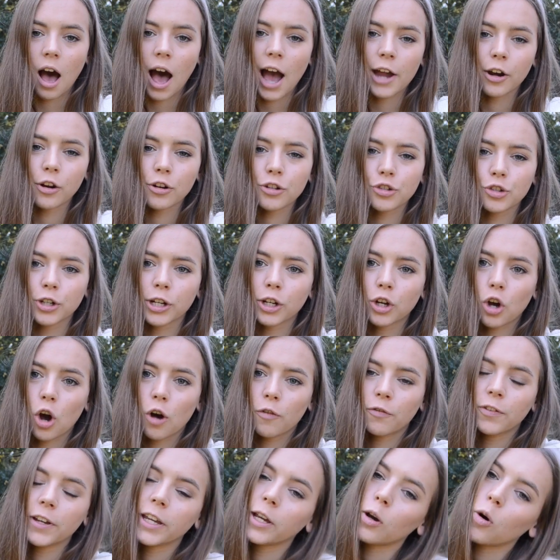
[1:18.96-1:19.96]
I don't drink
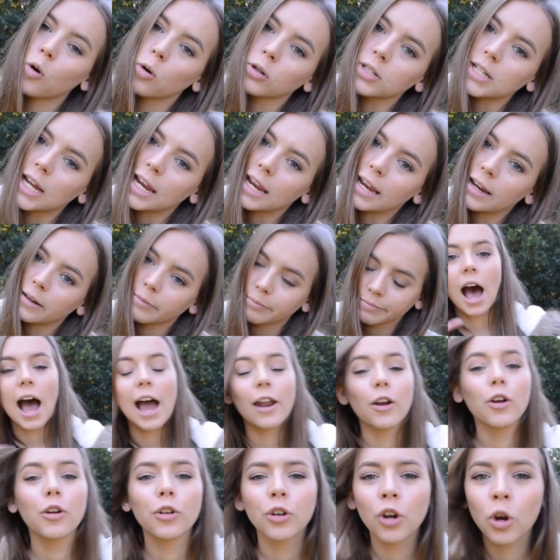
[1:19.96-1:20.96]
coffee or tea.
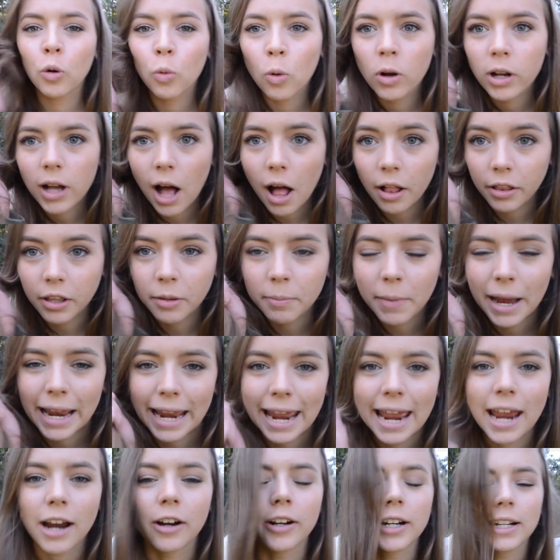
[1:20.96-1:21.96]
I don't know what color my
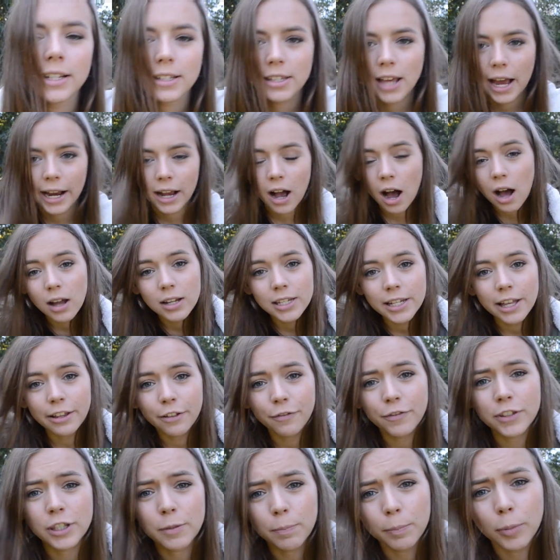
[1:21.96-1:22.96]
hair is. I can't tell
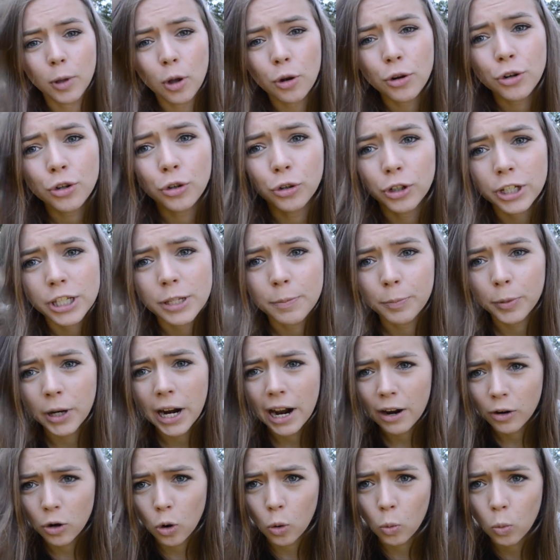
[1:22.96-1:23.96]
if it's blonde or it's
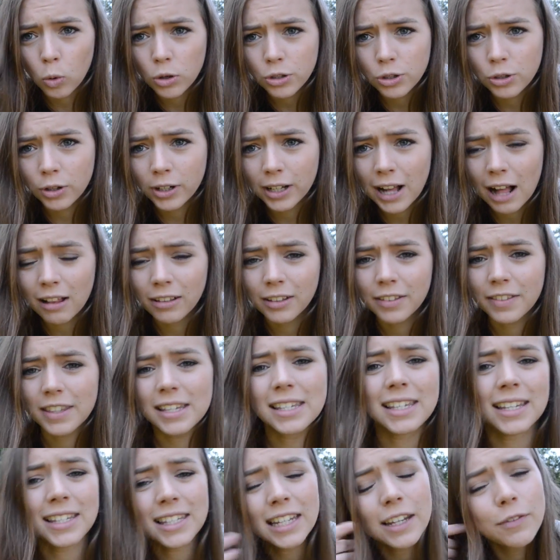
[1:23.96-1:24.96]
brown or what sort of color
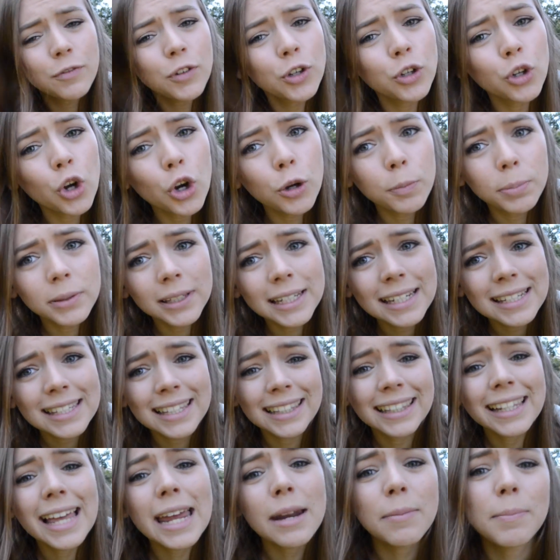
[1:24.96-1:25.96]
this is. If you know, please
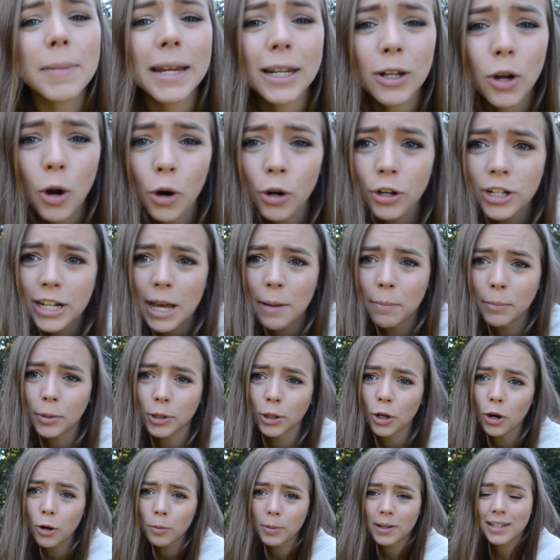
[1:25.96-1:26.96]
let me know down
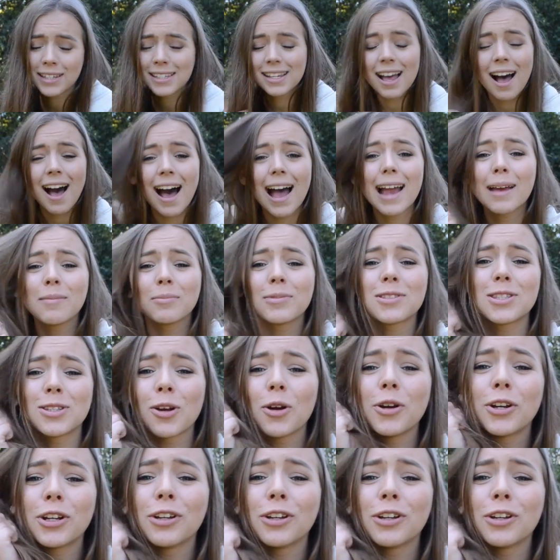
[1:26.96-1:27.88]
below because I am so